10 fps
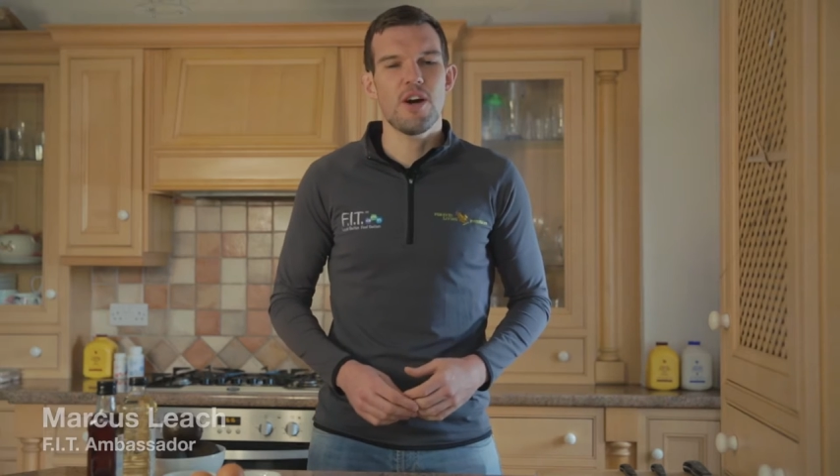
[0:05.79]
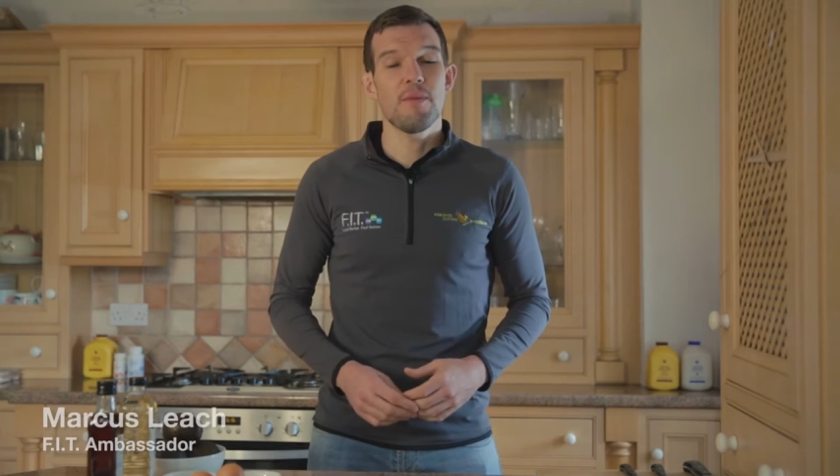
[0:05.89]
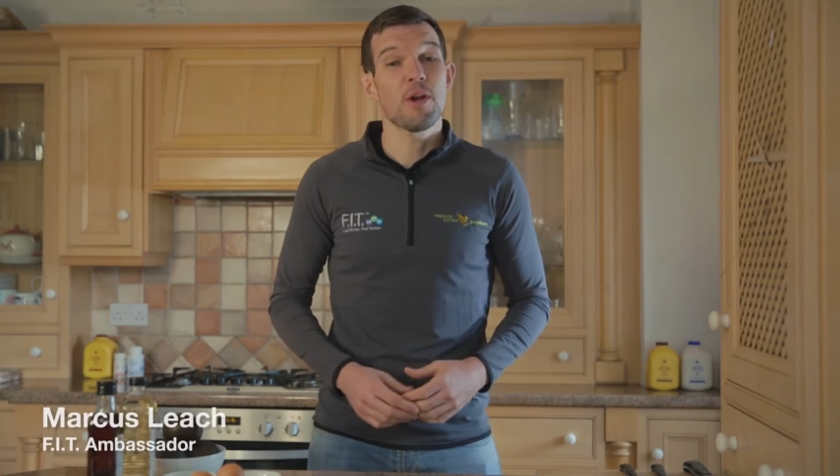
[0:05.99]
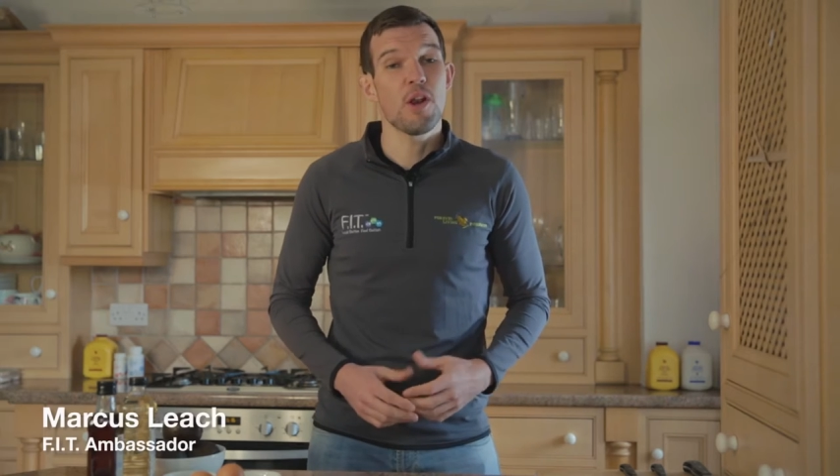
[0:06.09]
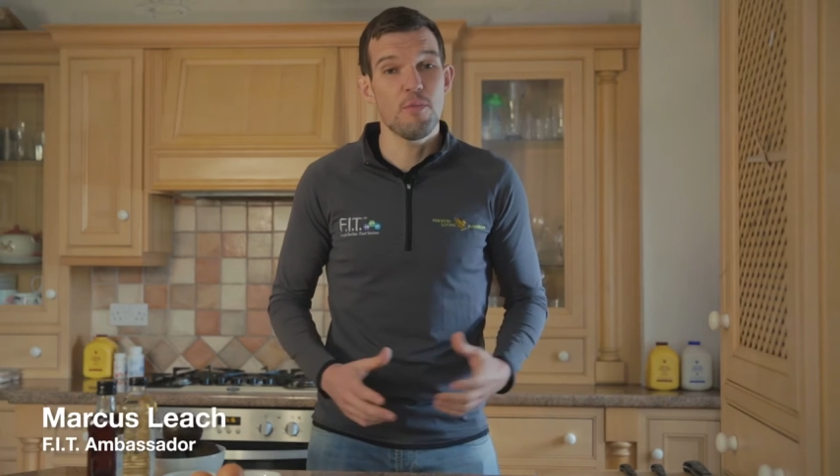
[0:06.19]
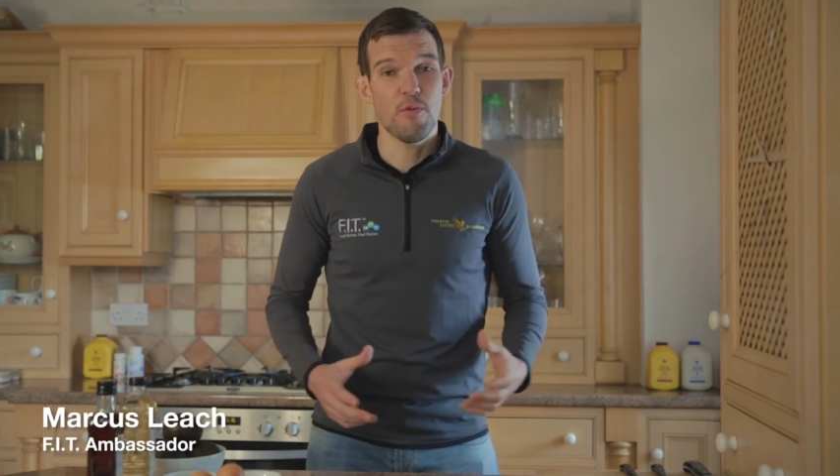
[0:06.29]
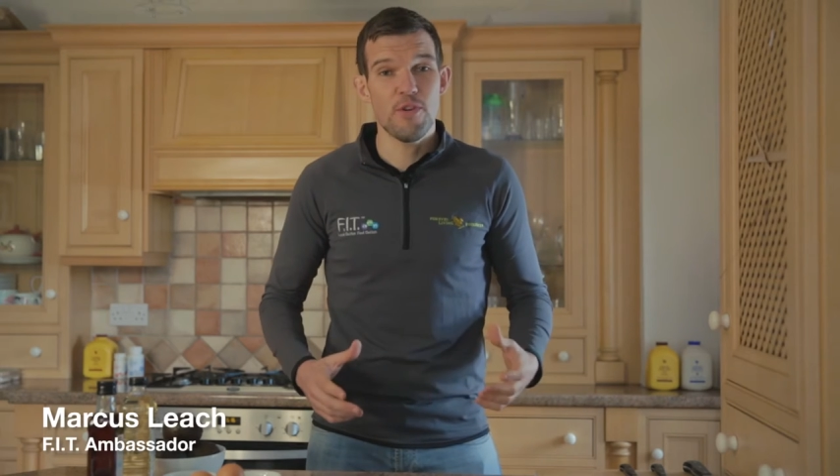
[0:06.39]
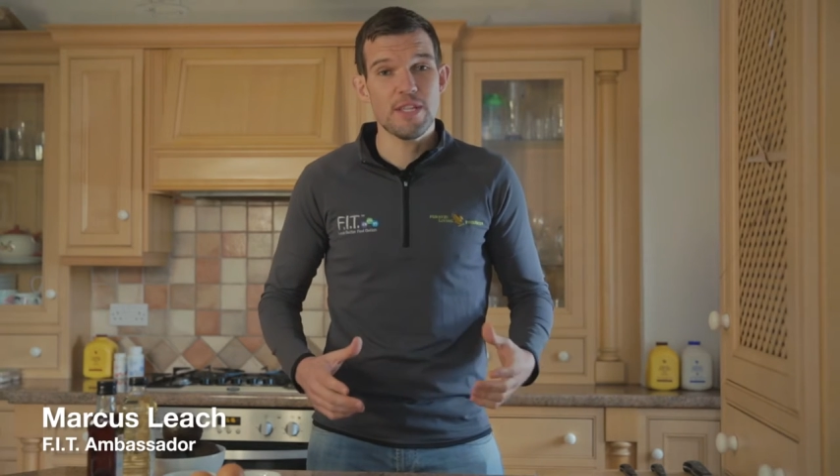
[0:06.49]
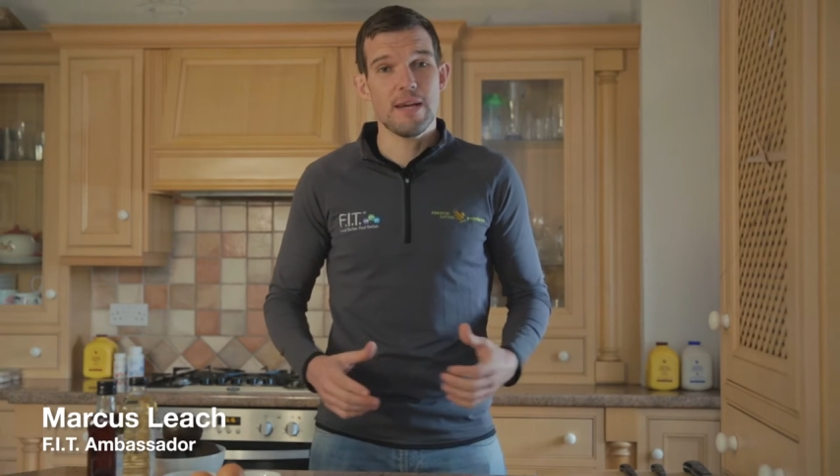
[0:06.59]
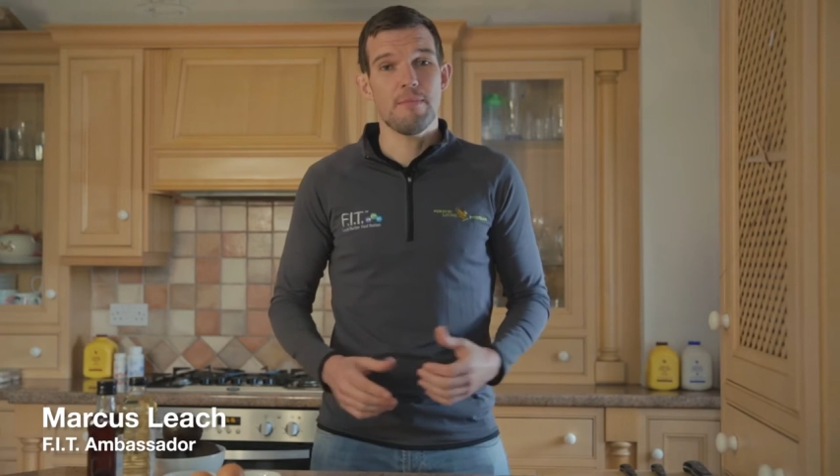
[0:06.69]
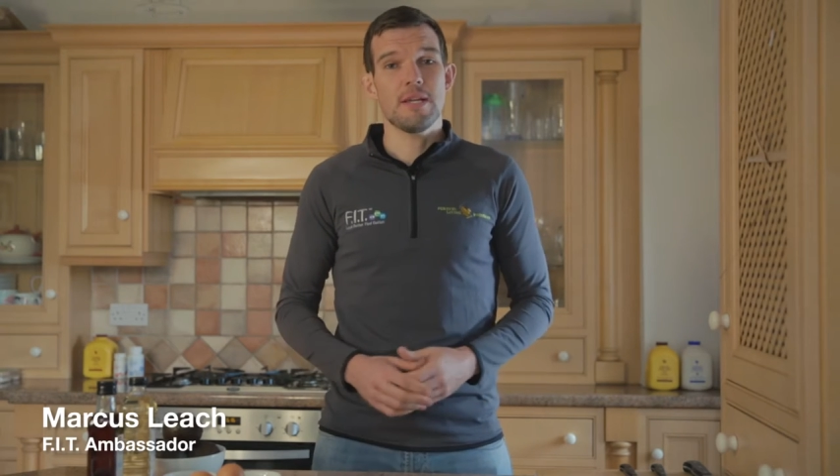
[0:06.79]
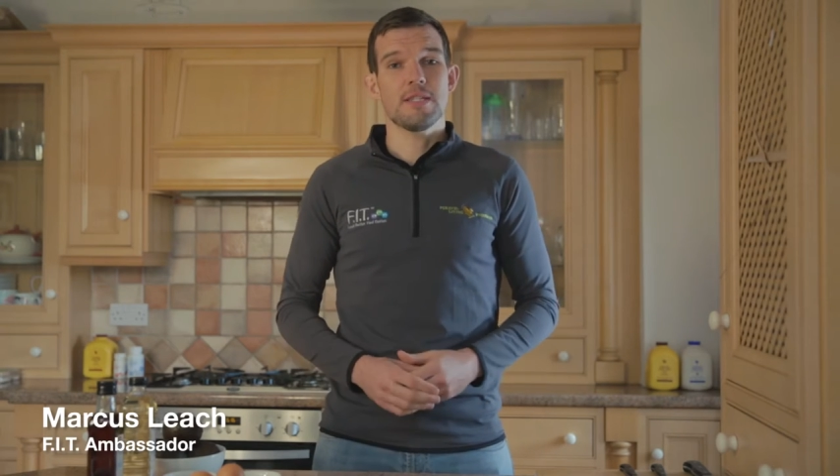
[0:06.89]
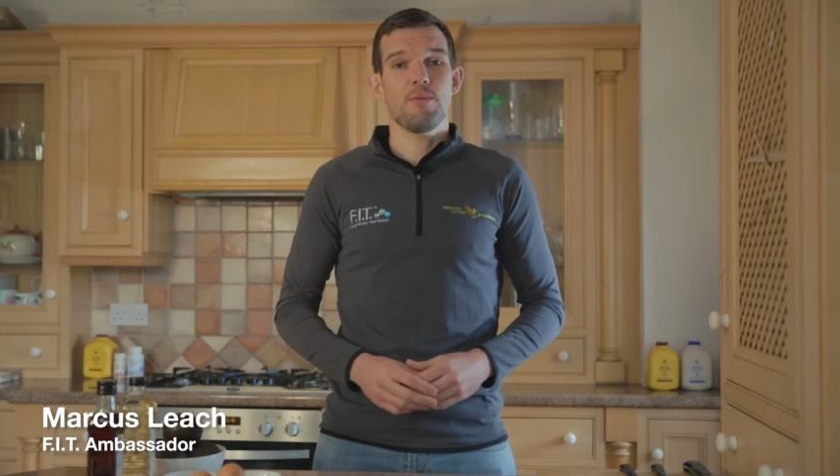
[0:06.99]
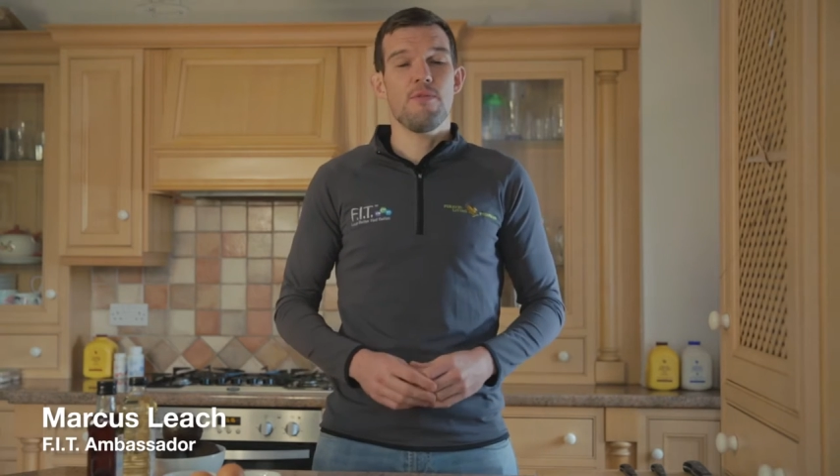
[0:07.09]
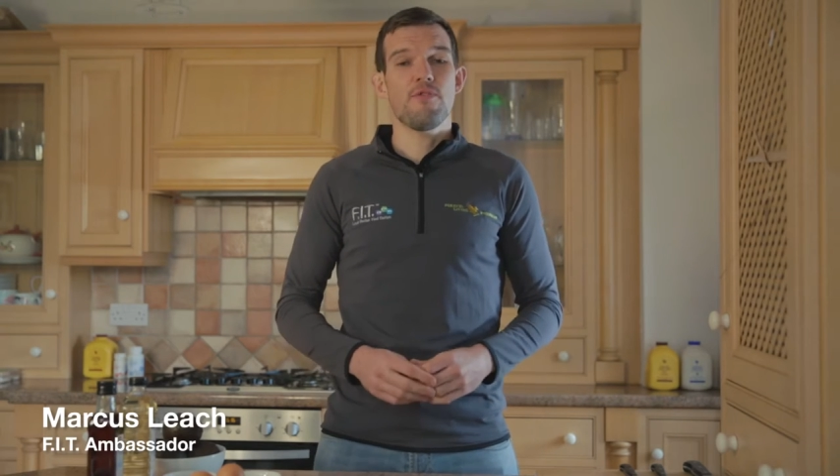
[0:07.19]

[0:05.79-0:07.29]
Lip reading: I'm a global fit ambassador with